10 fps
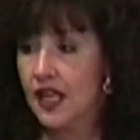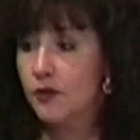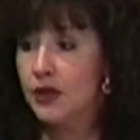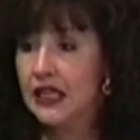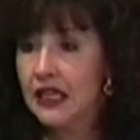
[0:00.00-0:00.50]

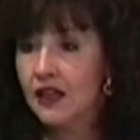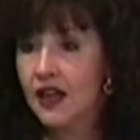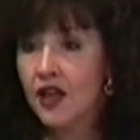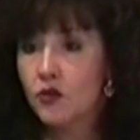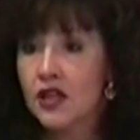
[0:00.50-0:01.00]
that begin
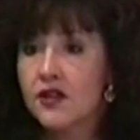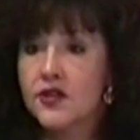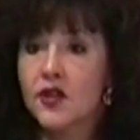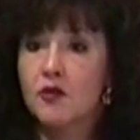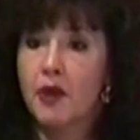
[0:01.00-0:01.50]
and end within
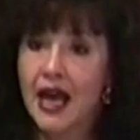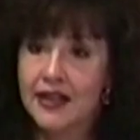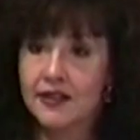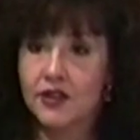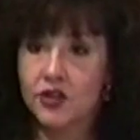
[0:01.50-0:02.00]
a certain
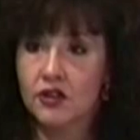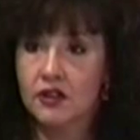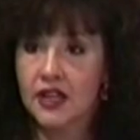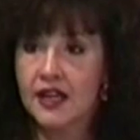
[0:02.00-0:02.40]
passage.